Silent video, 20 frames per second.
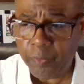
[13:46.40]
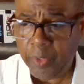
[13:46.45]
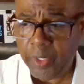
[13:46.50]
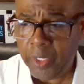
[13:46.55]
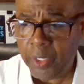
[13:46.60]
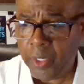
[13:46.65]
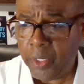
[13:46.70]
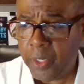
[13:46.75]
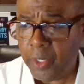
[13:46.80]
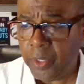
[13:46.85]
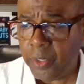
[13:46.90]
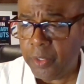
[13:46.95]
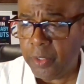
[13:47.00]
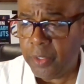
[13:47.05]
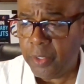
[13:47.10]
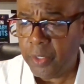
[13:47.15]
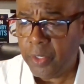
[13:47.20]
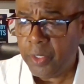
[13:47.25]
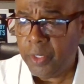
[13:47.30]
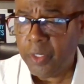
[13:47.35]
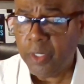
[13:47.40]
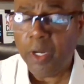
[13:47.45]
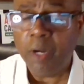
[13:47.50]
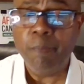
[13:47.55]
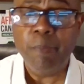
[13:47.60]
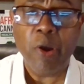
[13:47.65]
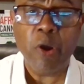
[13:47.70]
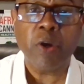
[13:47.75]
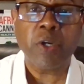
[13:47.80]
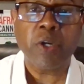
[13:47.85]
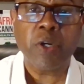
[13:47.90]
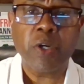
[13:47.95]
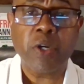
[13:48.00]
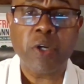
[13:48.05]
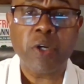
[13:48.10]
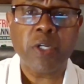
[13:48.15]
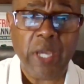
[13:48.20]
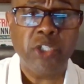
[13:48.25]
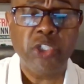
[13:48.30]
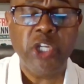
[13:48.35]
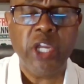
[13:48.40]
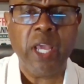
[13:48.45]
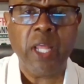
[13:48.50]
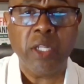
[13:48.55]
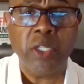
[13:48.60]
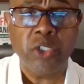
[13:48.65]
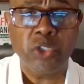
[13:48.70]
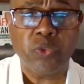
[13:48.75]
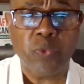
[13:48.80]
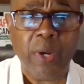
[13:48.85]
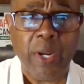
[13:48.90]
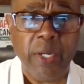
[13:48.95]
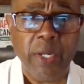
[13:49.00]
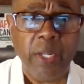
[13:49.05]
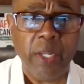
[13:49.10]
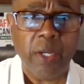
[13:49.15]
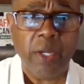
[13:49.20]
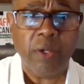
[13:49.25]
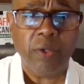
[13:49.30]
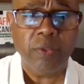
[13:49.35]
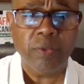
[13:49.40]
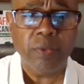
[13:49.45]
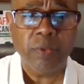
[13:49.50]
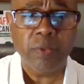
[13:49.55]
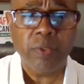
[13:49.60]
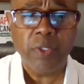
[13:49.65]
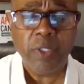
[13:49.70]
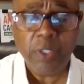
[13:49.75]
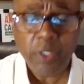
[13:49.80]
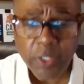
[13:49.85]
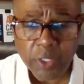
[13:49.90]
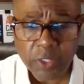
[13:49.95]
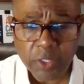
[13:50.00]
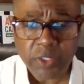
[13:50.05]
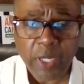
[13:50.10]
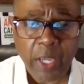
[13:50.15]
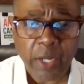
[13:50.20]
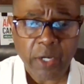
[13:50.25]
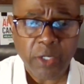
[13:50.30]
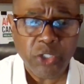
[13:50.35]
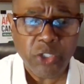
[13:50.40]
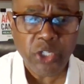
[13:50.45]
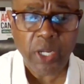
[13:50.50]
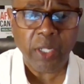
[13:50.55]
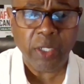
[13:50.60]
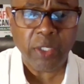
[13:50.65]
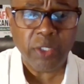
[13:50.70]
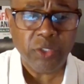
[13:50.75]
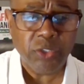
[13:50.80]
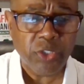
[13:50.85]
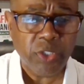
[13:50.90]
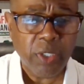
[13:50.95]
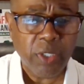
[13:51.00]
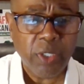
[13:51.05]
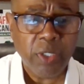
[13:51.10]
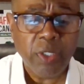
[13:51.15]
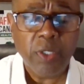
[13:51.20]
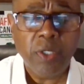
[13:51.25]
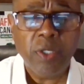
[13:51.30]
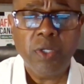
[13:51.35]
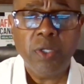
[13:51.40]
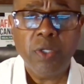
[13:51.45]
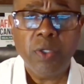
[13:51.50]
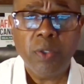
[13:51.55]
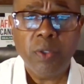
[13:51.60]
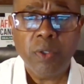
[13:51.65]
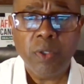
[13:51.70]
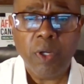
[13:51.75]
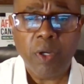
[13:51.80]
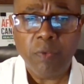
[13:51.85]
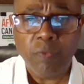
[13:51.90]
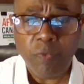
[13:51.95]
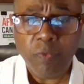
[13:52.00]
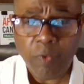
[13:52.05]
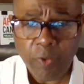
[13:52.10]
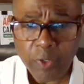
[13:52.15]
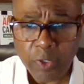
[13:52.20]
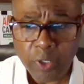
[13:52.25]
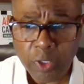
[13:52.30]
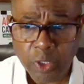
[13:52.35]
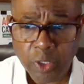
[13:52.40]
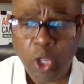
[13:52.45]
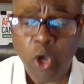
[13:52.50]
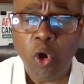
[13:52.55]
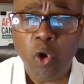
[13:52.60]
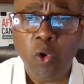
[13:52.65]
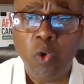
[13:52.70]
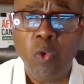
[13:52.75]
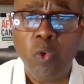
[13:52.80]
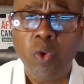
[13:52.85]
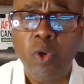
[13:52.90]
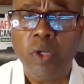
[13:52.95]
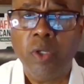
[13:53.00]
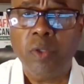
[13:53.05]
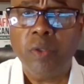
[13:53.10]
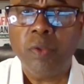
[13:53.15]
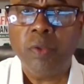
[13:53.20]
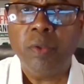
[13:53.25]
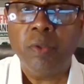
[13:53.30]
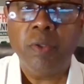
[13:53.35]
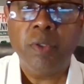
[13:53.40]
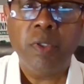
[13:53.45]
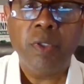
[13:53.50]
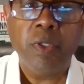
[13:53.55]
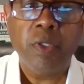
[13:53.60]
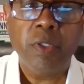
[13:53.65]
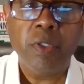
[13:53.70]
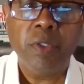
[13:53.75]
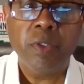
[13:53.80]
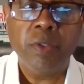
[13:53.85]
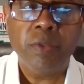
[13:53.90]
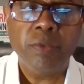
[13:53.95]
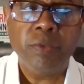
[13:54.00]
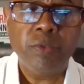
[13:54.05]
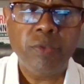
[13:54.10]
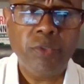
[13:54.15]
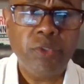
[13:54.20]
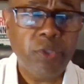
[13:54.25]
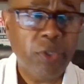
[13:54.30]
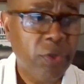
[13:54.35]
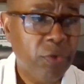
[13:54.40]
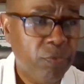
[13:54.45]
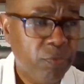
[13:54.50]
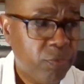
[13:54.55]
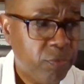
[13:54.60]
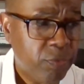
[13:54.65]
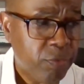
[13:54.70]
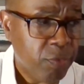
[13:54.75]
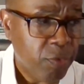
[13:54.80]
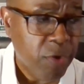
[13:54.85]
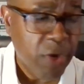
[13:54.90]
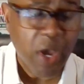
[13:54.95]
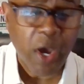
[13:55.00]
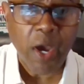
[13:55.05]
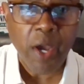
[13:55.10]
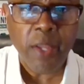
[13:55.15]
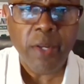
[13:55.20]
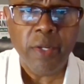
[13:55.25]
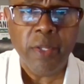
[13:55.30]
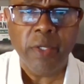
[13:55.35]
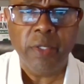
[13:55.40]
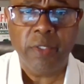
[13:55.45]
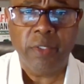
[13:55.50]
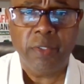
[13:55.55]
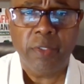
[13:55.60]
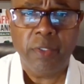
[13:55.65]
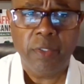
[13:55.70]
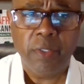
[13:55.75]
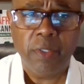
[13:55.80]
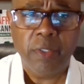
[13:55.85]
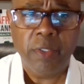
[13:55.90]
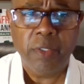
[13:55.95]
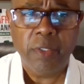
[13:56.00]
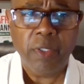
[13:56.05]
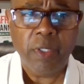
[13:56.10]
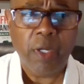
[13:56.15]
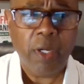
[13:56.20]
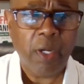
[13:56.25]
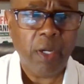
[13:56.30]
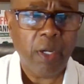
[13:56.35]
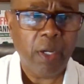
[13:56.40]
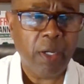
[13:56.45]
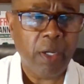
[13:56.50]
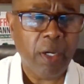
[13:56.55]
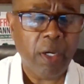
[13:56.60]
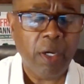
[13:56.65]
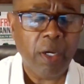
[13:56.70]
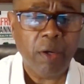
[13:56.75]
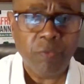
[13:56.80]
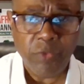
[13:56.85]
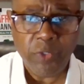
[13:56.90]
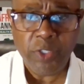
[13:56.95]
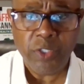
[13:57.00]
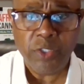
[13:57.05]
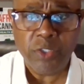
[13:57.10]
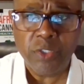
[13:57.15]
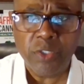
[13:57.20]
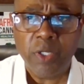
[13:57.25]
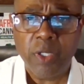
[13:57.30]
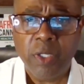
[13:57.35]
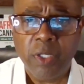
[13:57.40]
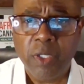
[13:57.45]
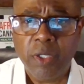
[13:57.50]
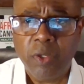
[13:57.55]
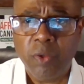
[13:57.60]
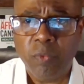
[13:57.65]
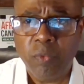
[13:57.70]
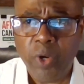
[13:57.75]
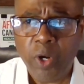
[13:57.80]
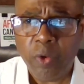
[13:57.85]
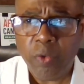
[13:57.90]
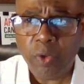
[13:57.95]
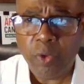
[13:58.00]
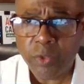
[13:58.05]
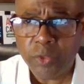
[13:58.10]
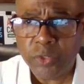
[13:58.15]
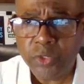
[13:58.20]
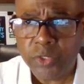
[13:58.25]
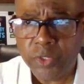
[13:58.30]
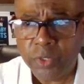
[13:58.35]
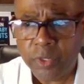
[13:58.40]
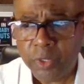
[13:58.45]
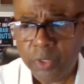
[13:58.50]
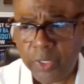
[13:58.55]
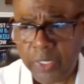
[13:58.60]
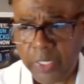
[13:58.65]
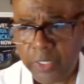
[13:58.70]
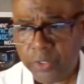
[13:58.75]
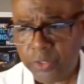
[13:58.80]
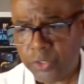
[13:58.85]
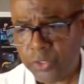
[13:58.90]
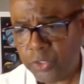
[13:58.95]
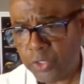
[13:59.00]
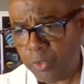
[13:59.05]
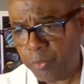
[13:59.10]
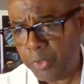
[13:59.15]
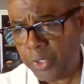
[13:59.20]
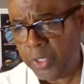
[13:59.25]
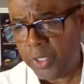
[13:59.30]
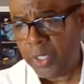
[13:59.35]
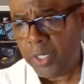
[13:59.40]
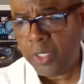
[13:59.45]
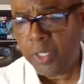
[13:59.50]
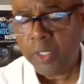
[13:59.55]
And America's got a challenge right now. It's got a challenge of low to none of these rare earths, ladies and gentlemen.